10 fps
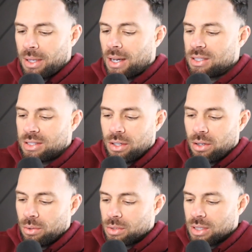I
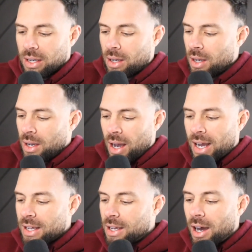still was like, I
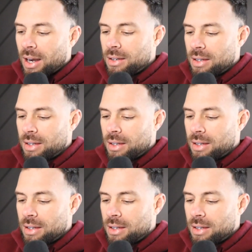got it